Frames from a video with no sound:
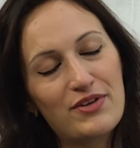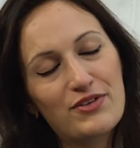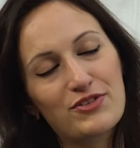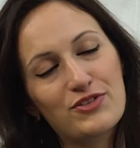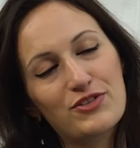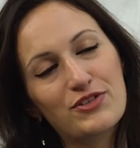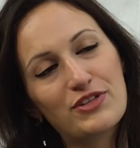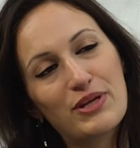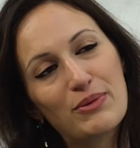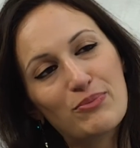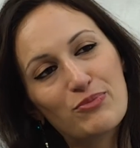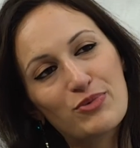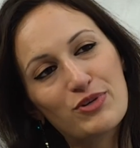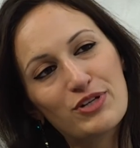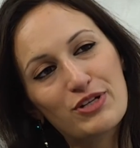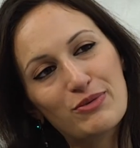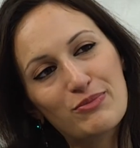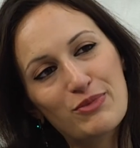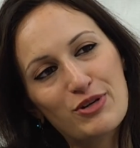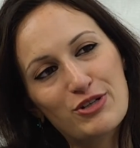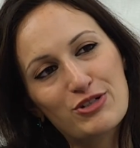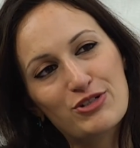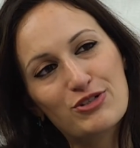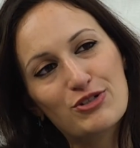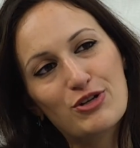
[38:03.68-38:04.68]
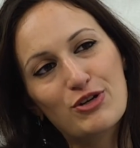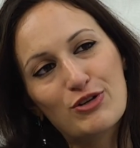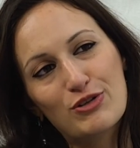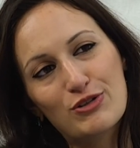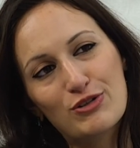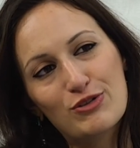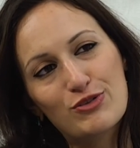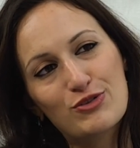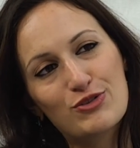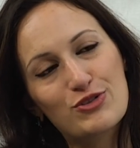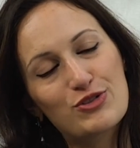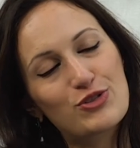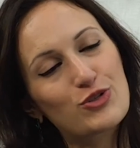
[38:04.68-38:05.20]
So that pretty much
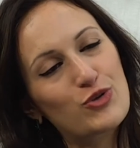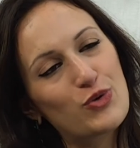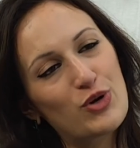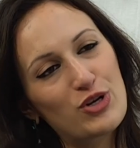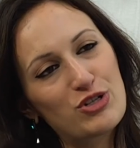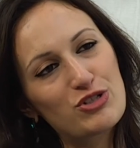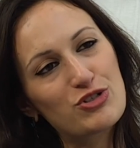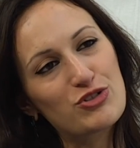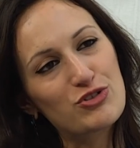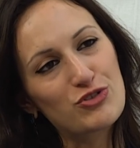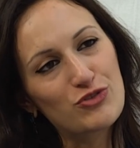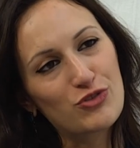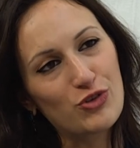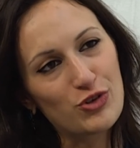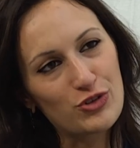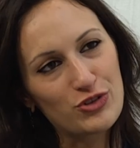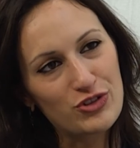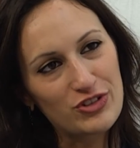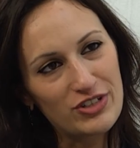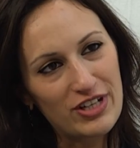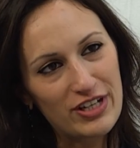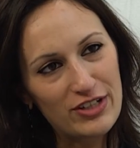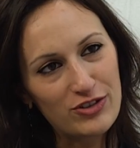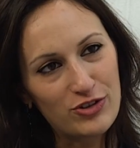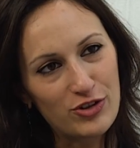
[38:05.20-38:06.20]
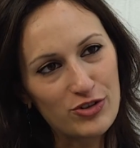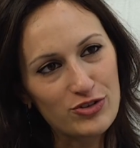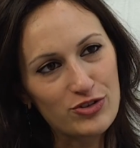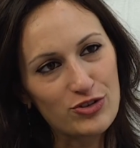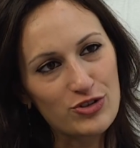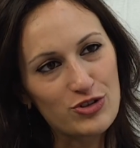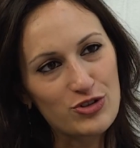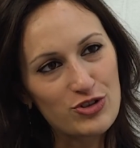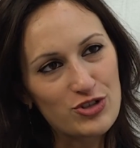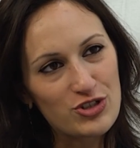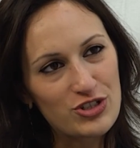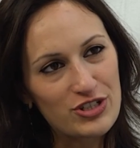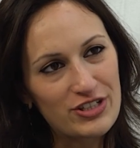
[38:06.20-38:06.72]
concludes the questions for today, Dr.
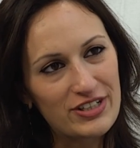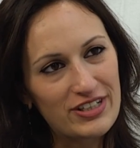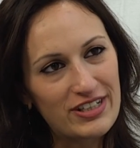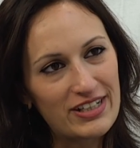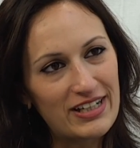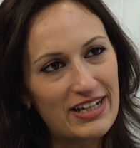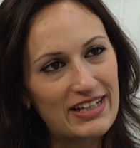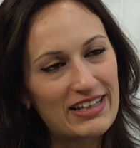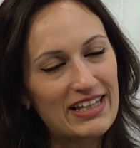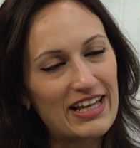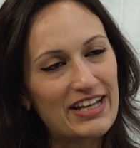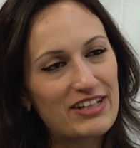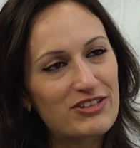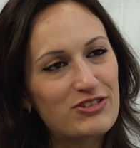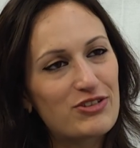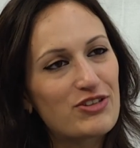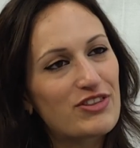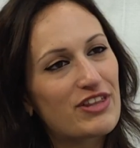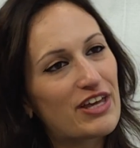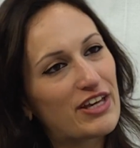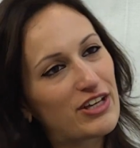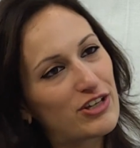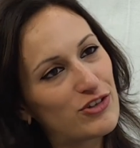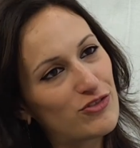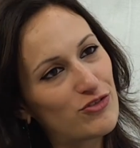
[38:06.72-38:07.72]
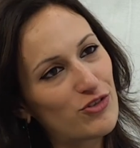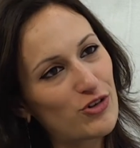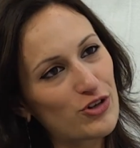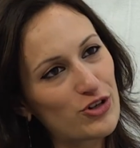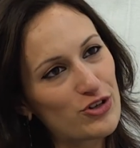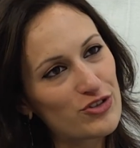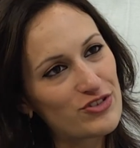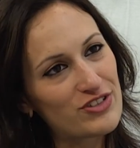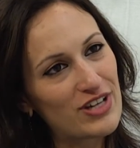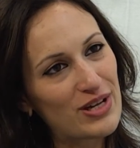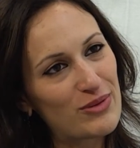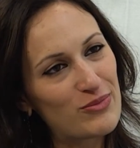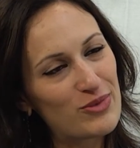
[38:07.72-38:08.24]
Kouchgiri. I'd like to thank you for
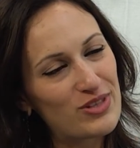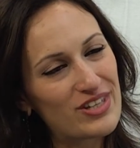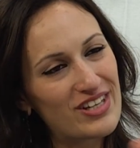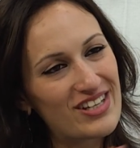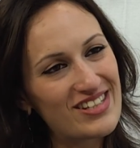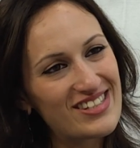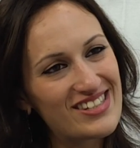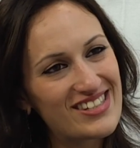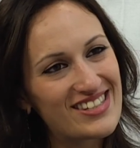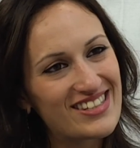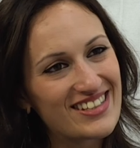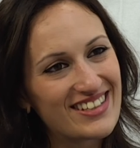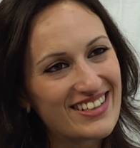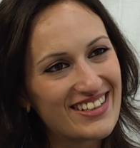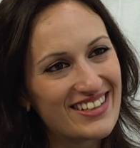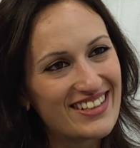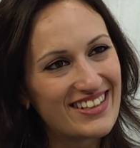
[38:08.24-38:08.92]
your time with us.